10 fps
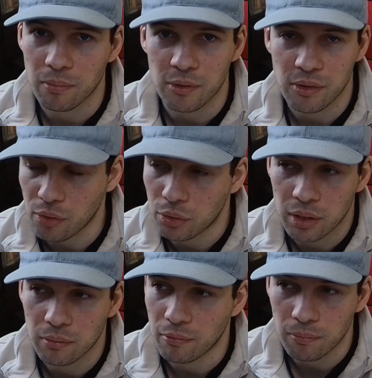
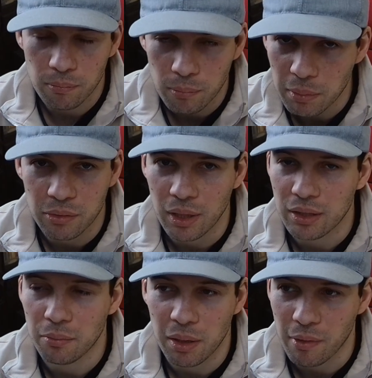30, maybe
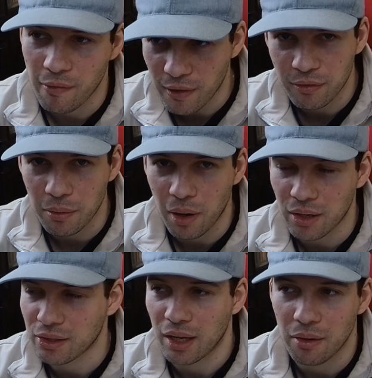20, maybe
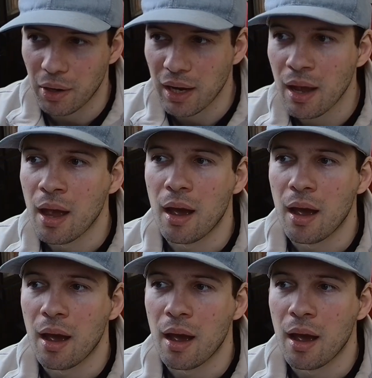$50 anyway